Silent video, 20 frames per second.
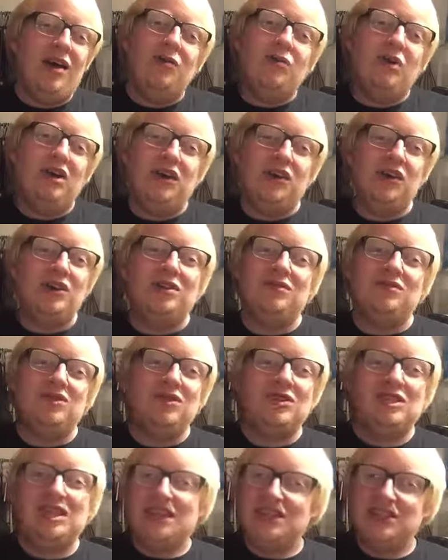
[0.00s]
when I could have
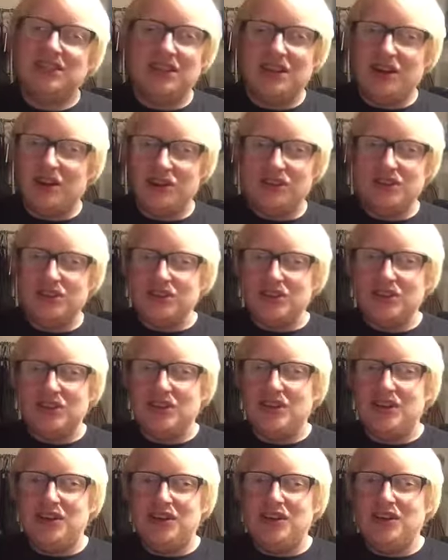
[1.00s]
just easily gone onto
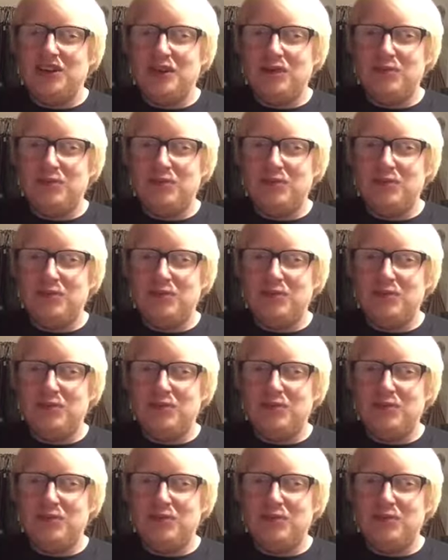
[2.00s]
the